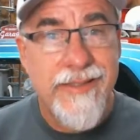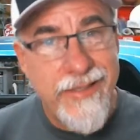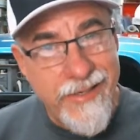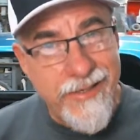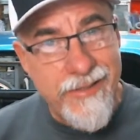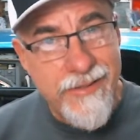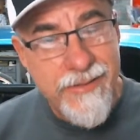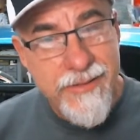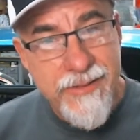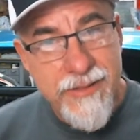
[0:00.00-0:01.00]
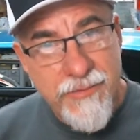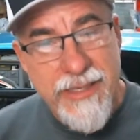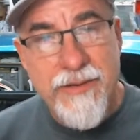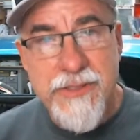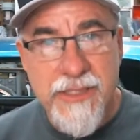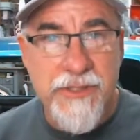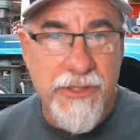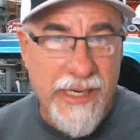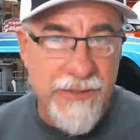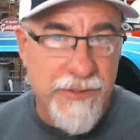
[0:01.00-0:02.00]
Yeah. Right now he's into
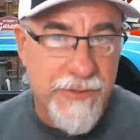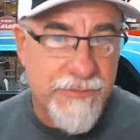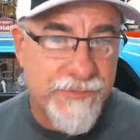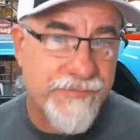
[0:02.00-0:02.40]
tractors.